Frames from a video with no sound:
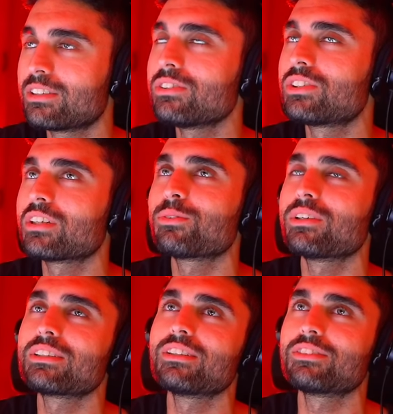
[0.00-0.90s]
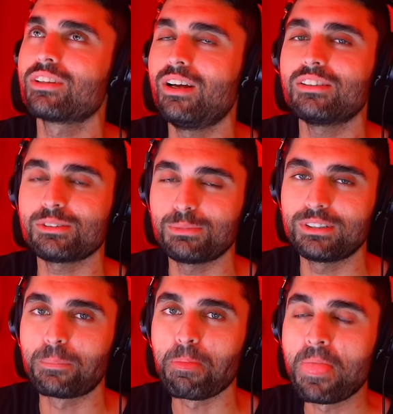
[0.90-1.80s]
and age, this generation is lost,
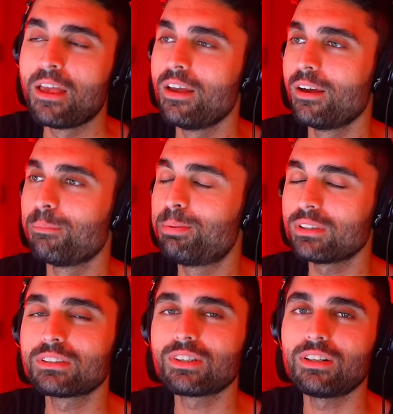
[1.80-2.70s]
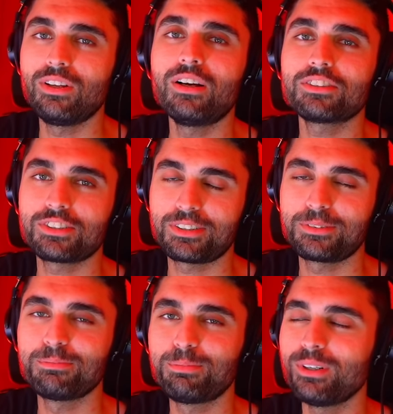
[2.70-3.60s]
brother. Brothers are lost.
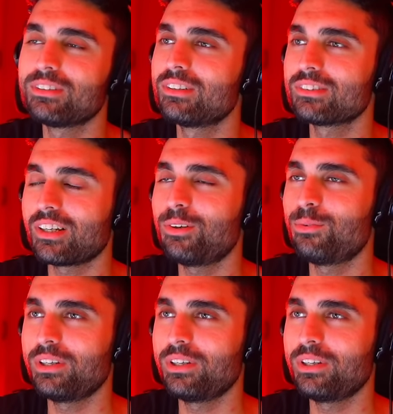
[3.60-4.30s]
Brothers are